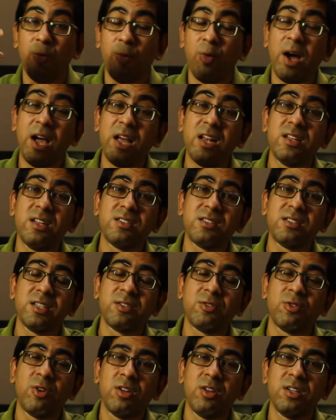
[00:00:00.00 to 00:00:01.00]
Wireless
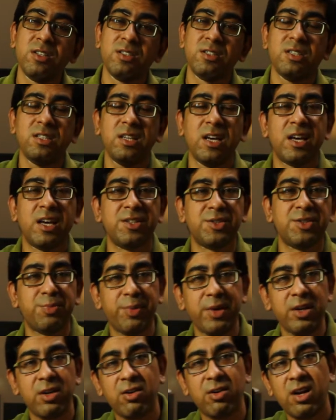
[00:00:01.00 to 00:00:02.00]
technology has
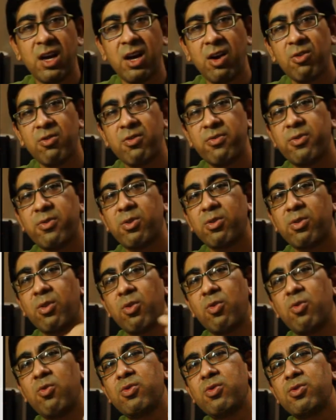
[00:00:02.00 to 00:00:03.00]
been around for
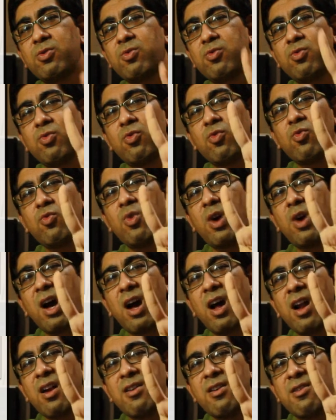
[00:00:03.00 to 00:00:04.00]
close to
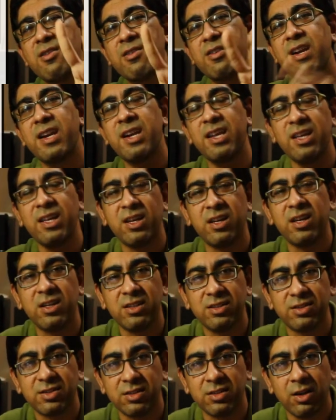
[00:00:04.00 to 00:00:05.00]
200
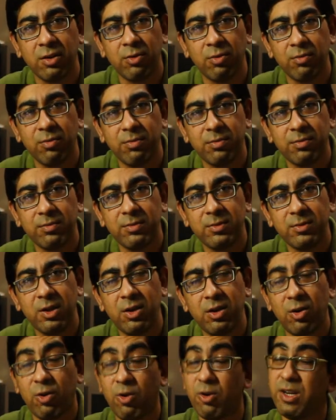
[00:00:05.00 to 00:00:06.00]
years now,
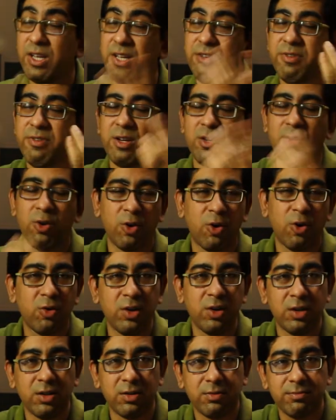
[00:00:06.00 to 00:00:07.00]
or even
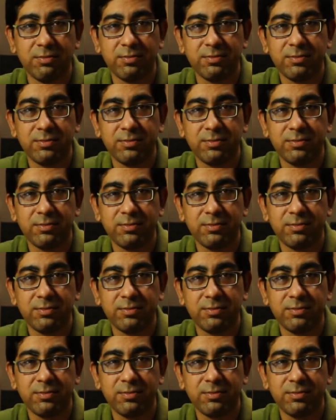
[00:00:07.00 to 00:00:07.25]
longer.